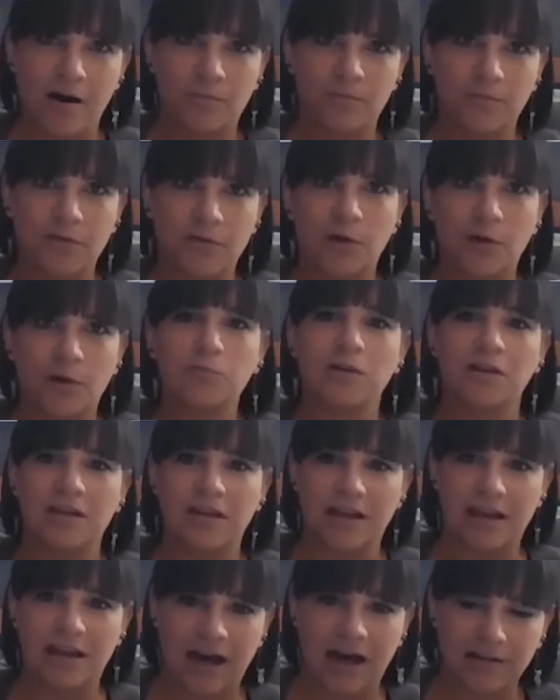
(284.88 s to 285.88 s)
So I really
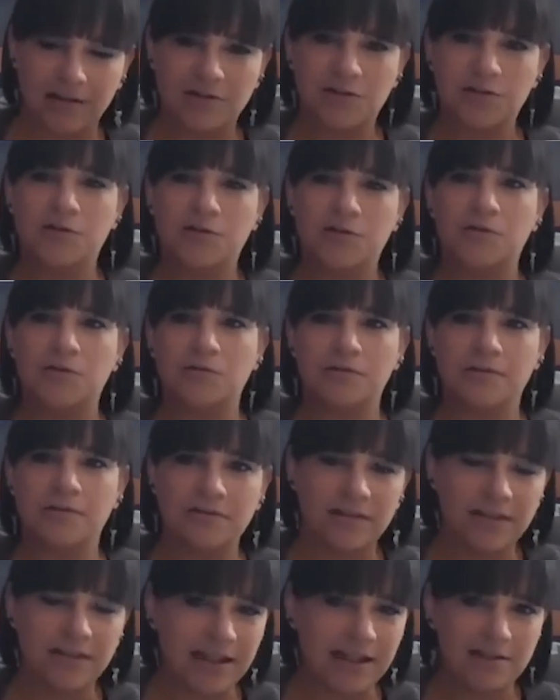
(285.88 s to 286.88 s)
got to
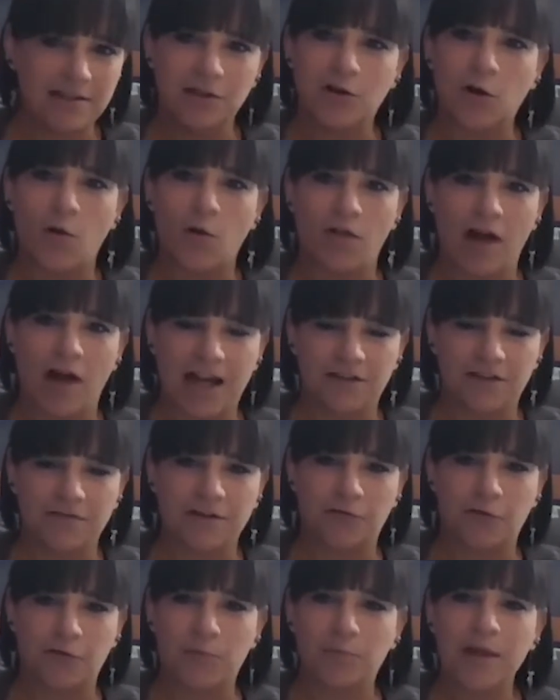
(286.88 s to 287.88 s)
get to know a lot of
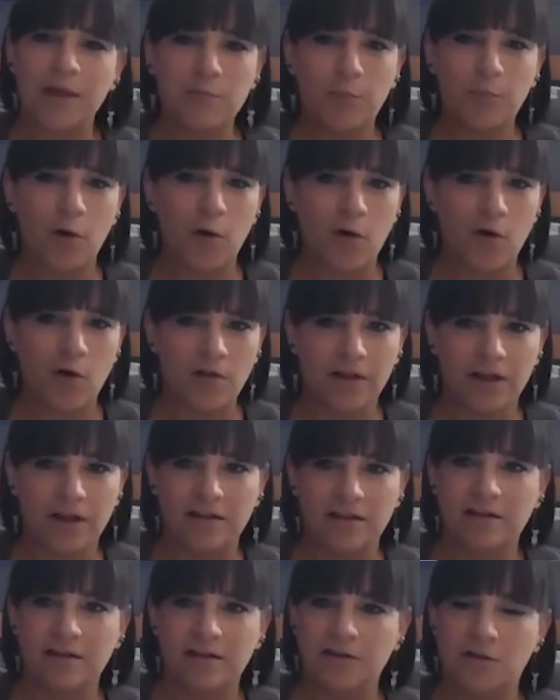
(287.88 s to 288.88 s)
different people
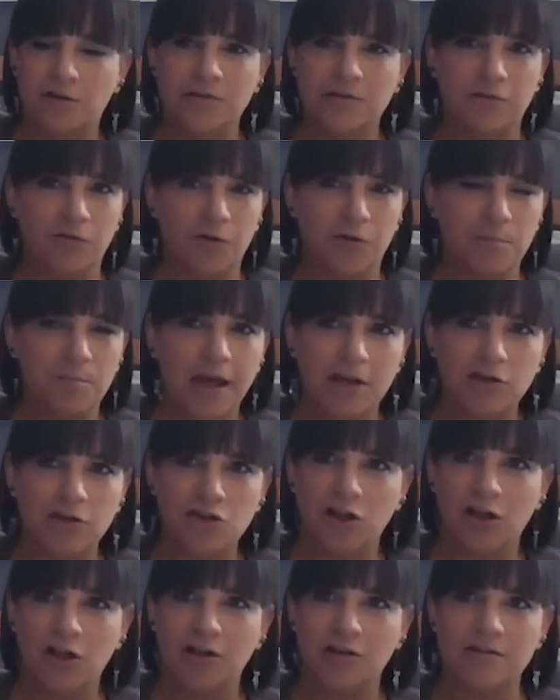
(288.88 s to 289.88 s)
and, different
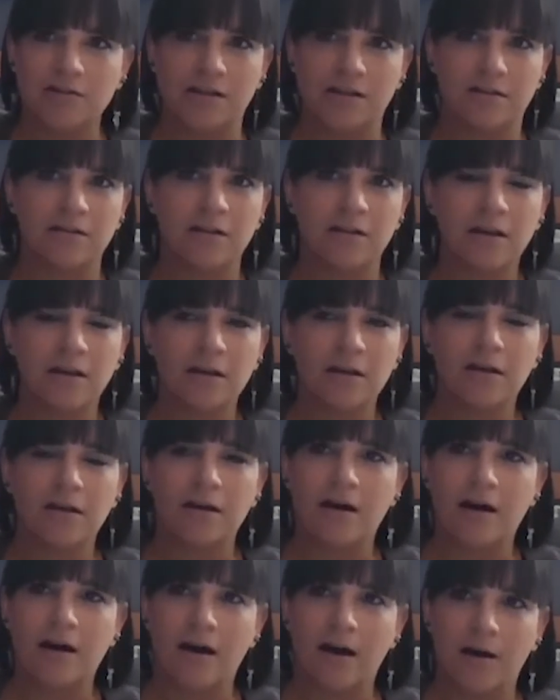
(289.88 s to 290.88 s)
majors and
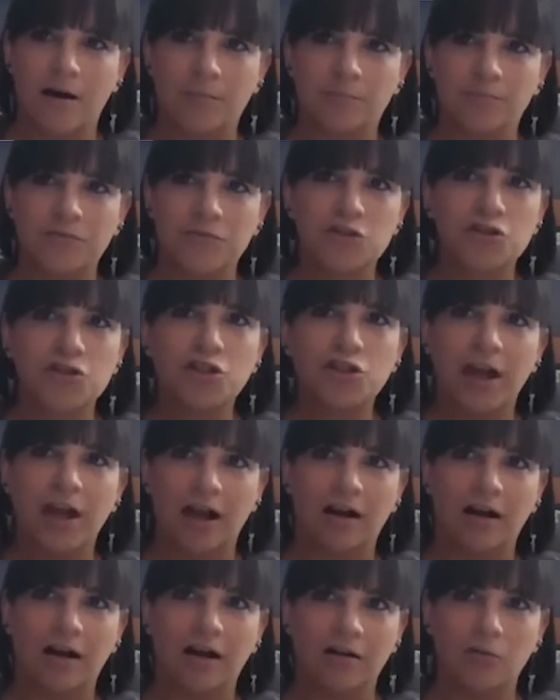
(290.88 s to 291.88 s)

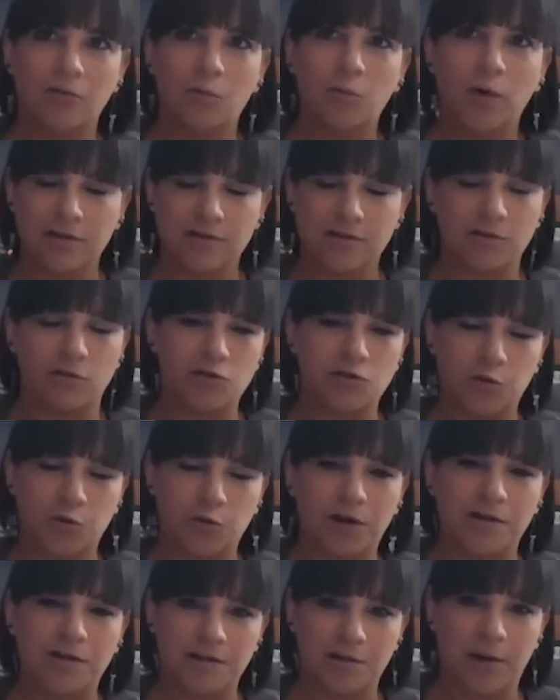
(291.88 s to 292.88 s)
share what social
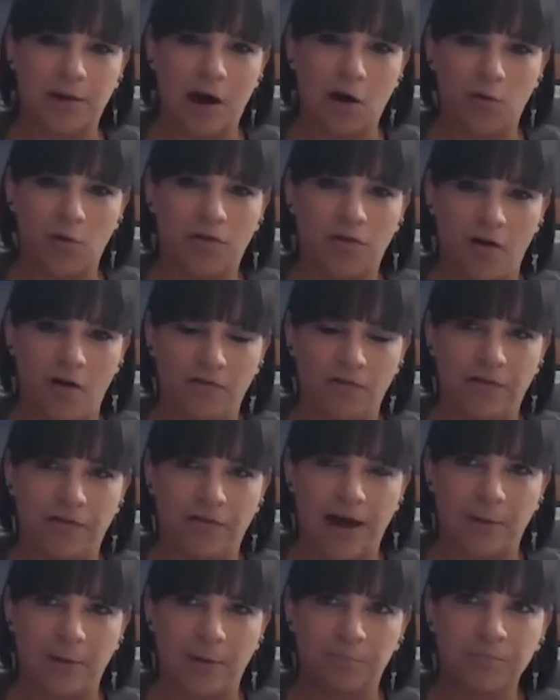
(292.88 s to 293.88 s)
work is about with all of
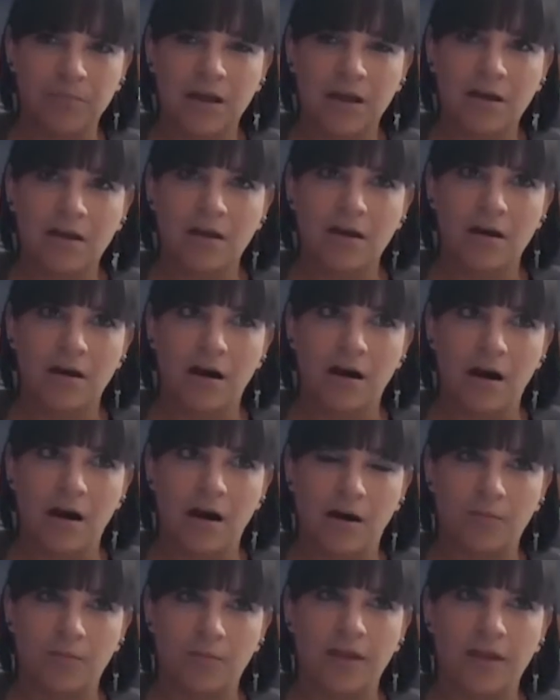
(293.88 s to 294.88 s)
them.
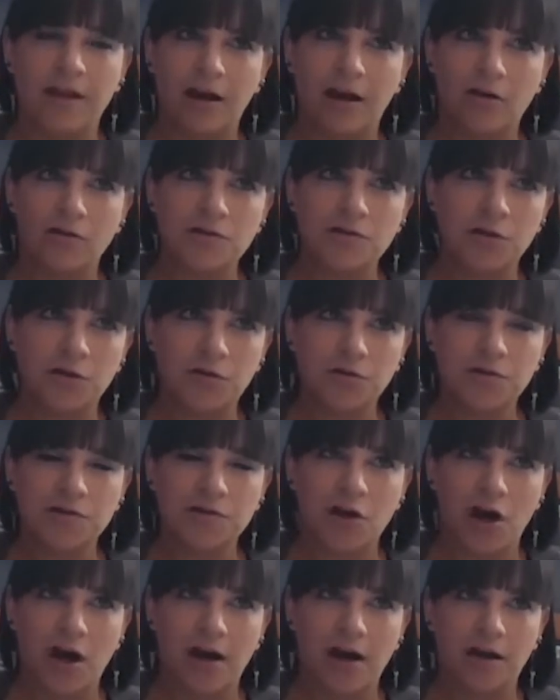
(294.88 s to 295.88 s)
And then I also
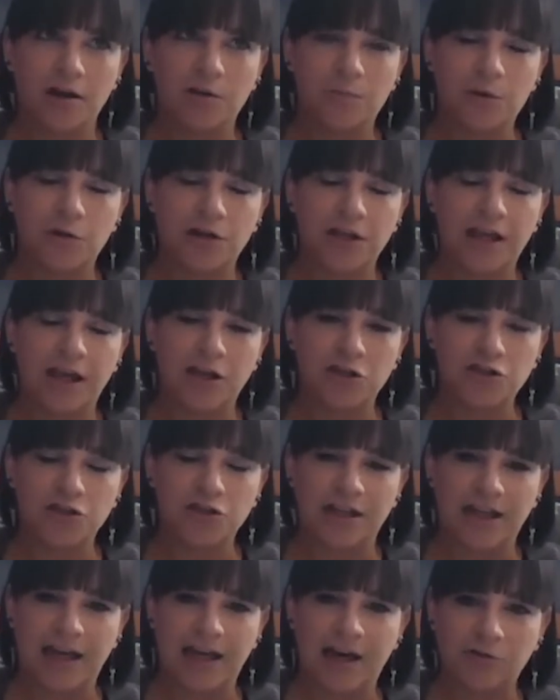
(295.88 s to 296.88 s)
taught a communication
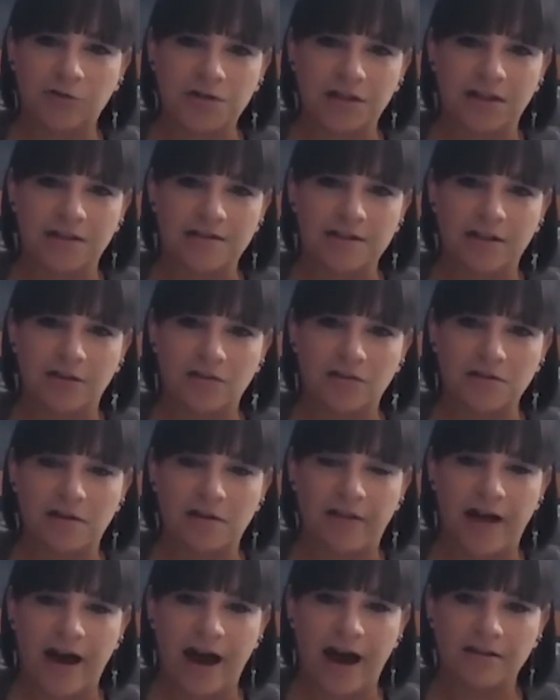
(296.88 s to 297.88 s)
and counseling skills
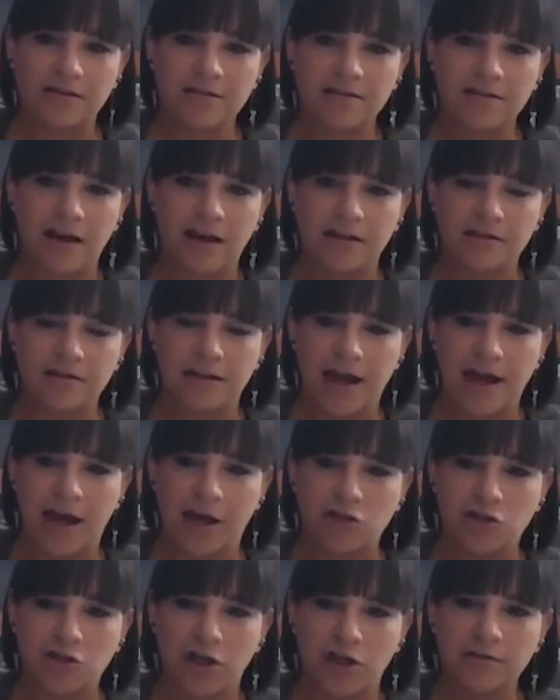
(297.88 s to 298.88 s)
class as an
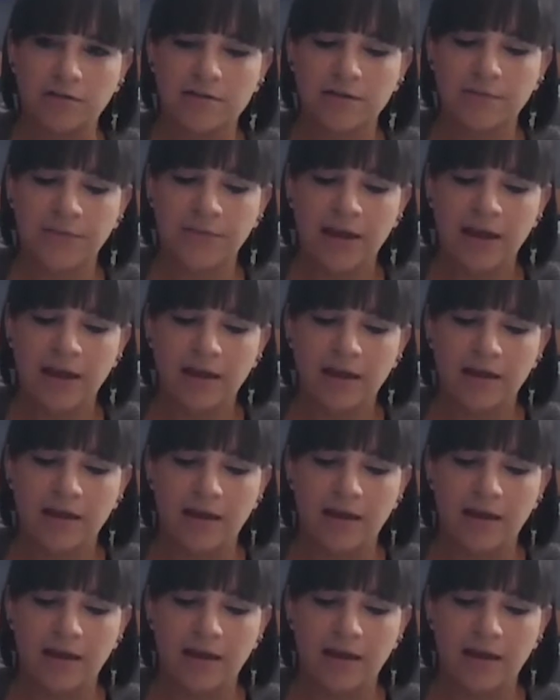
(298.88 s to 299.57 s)
adjunct. And